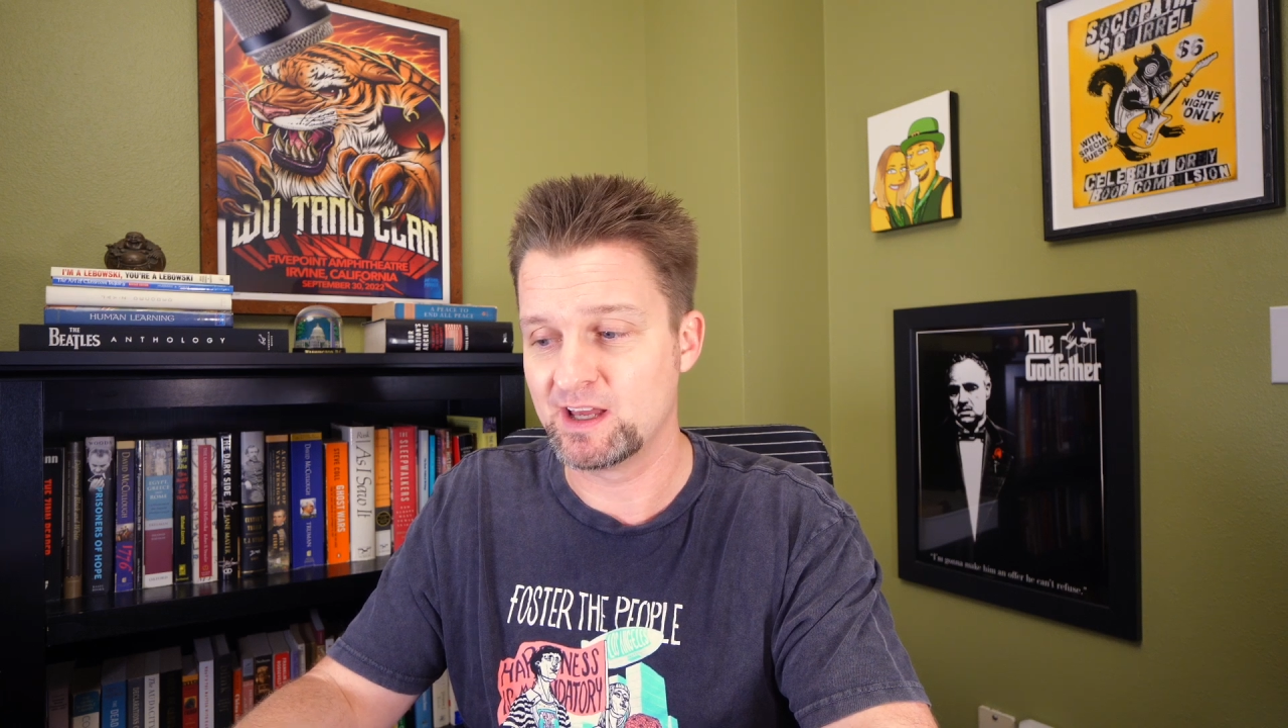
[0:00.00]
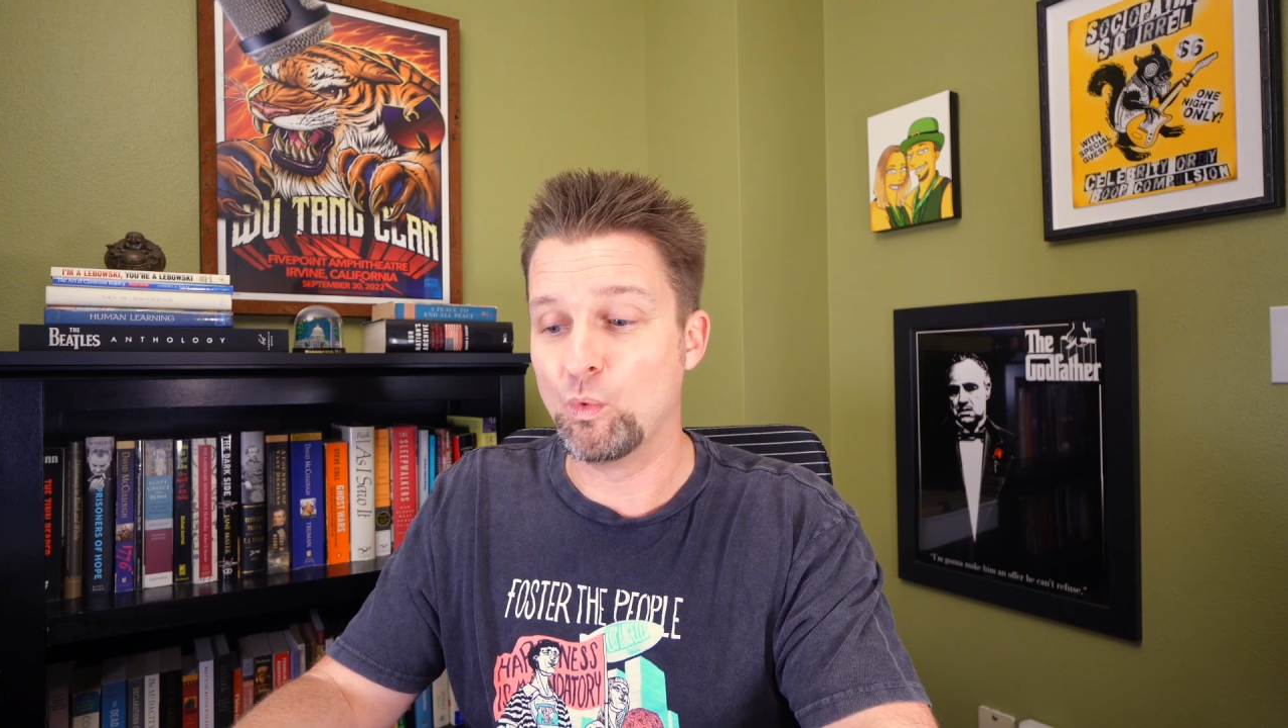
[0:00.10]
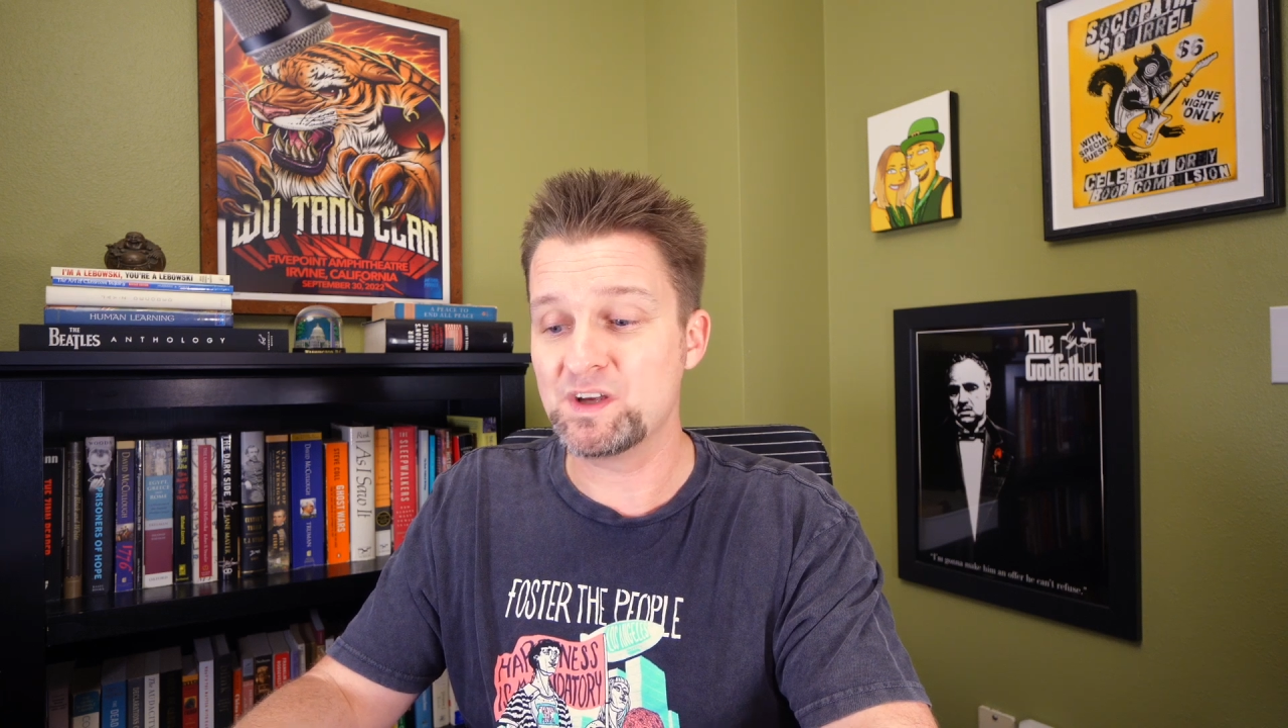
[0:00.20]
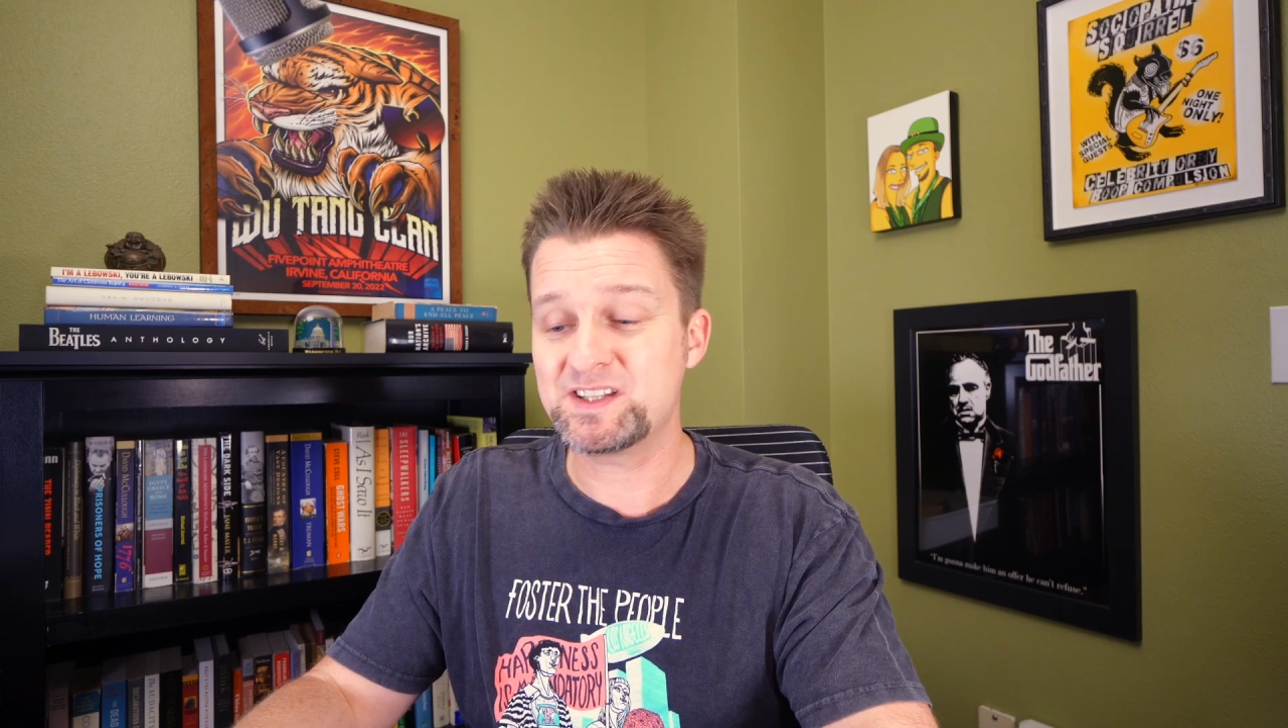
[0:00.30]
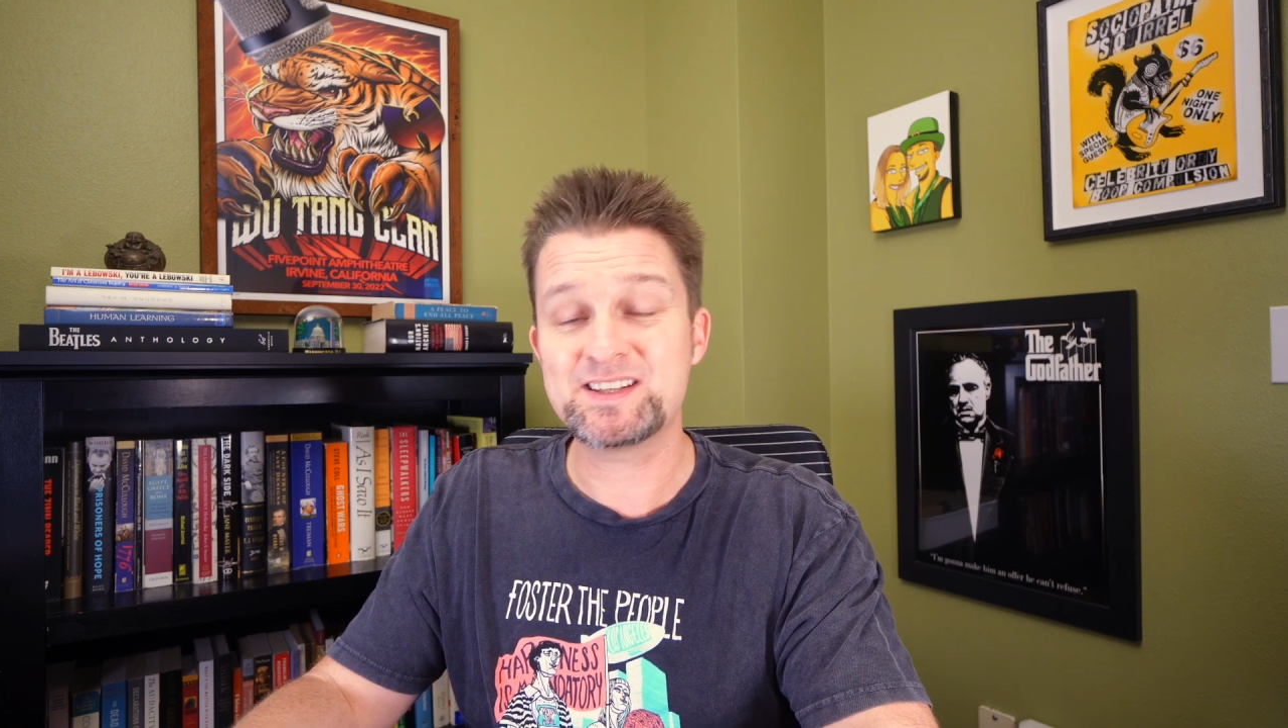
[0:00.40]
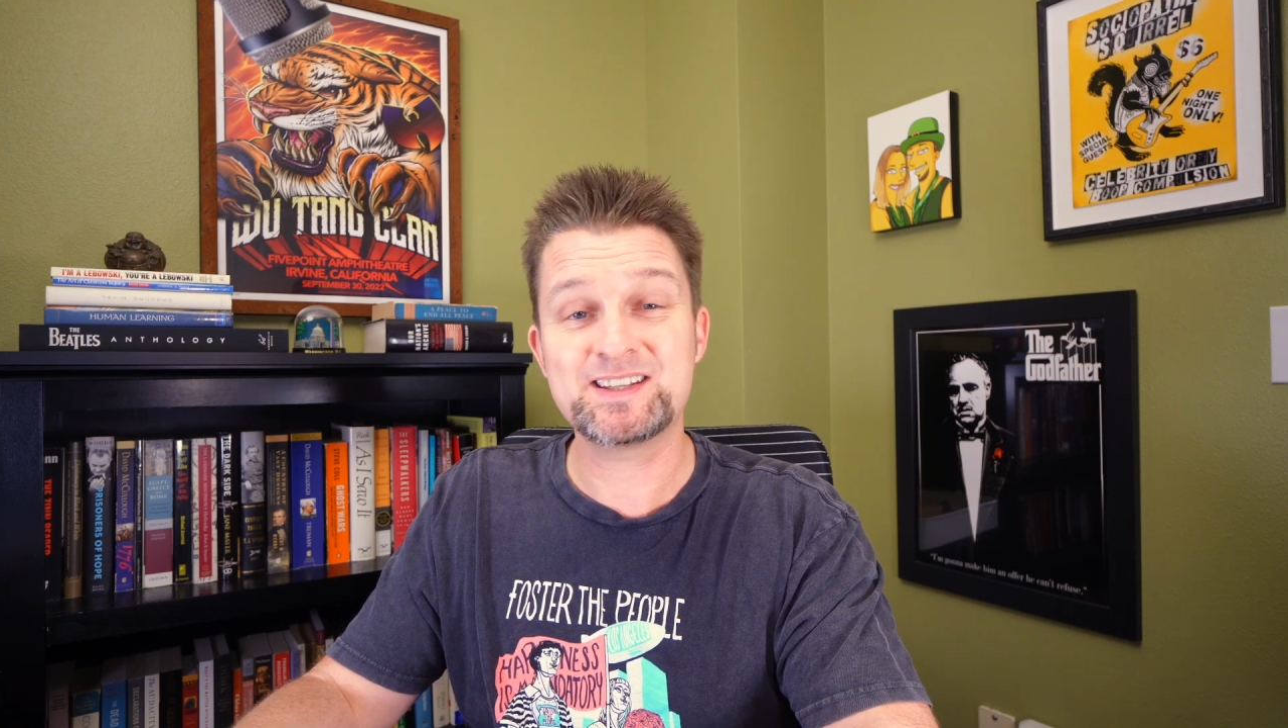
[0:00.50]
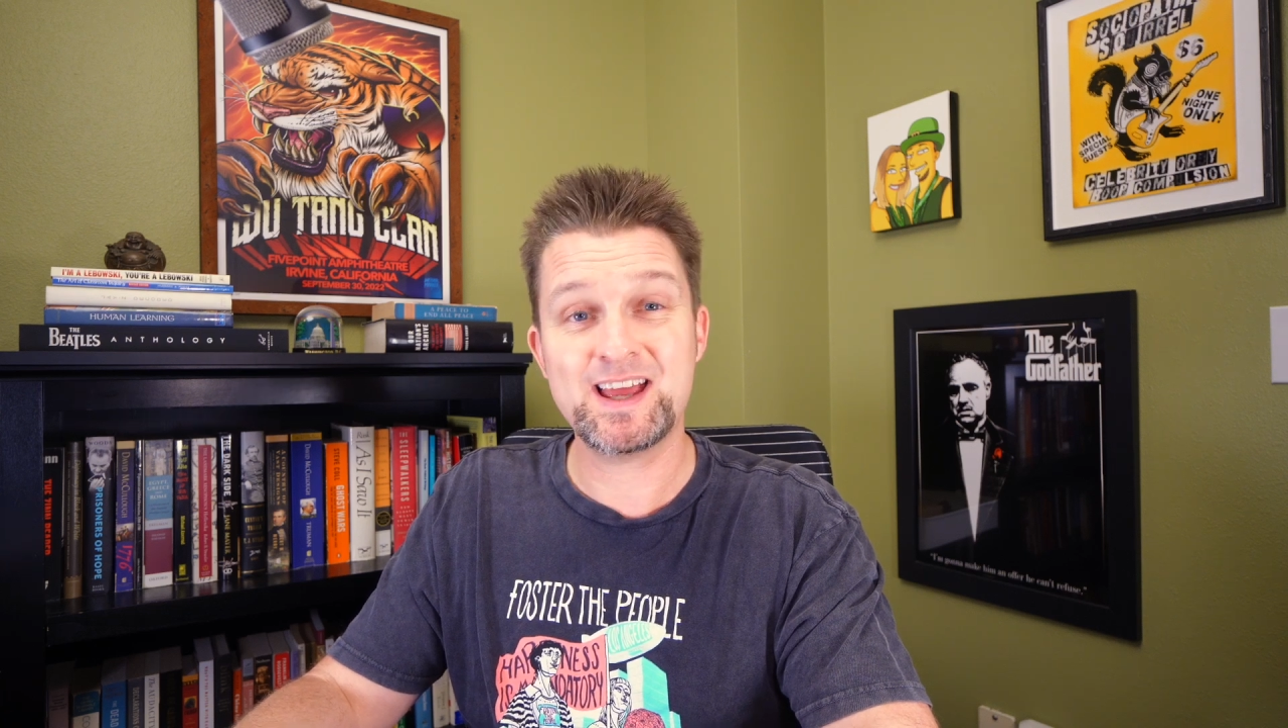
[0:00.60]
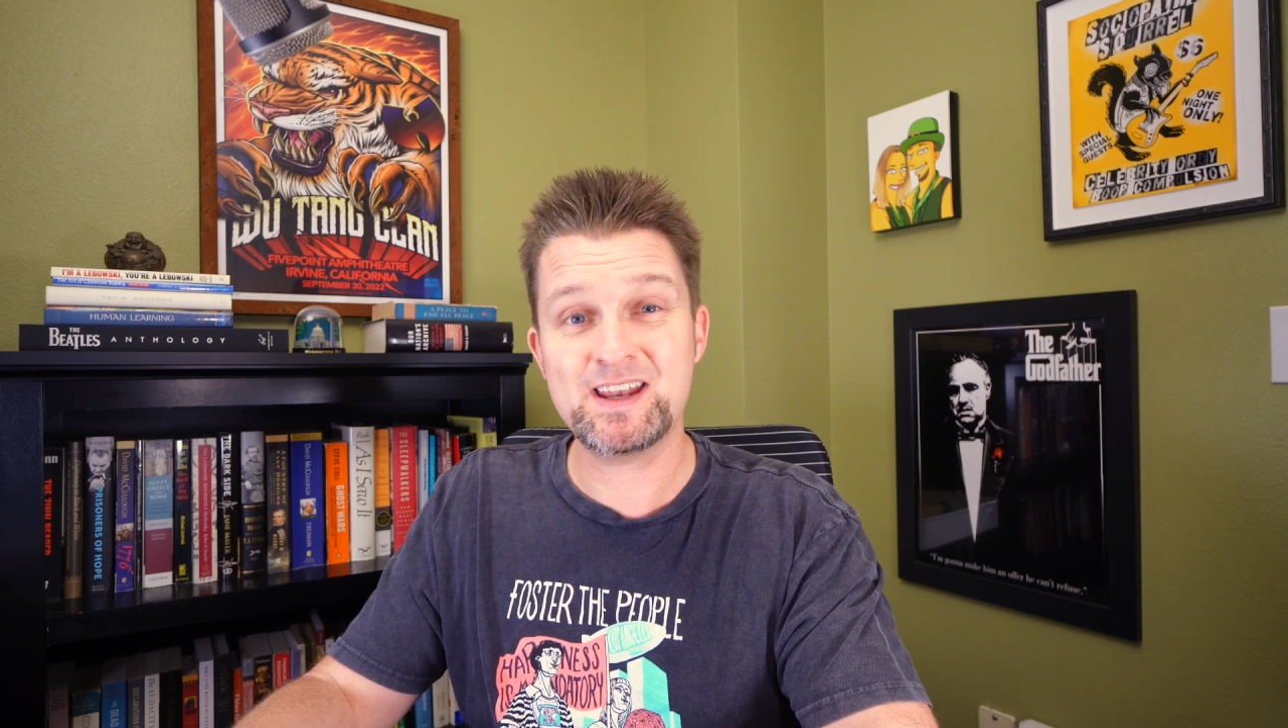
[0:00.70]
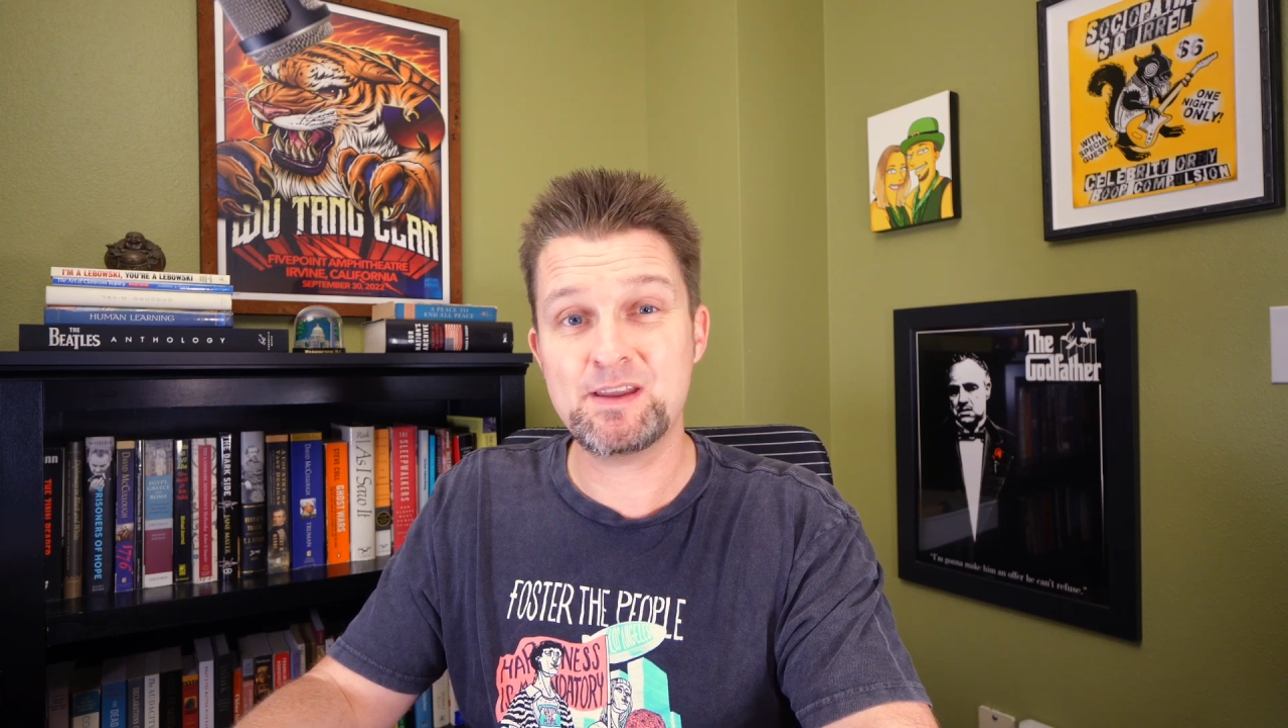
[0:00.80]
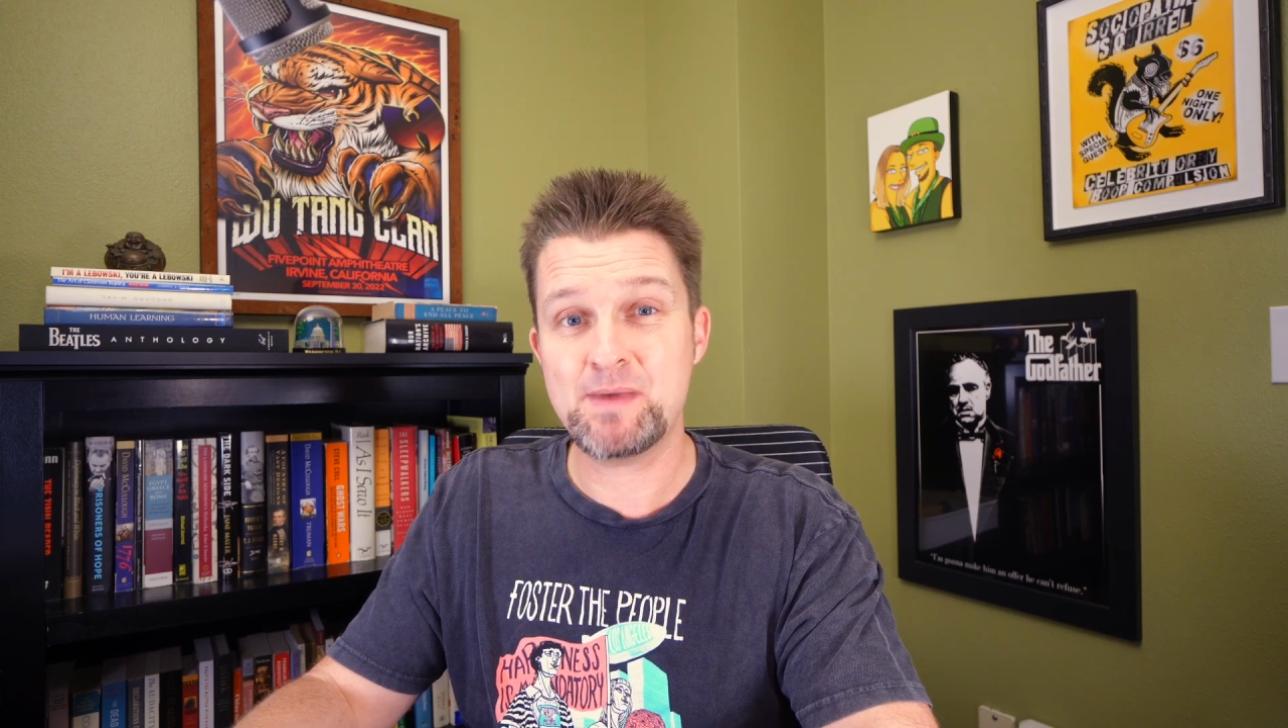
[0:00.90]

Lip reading: was to send a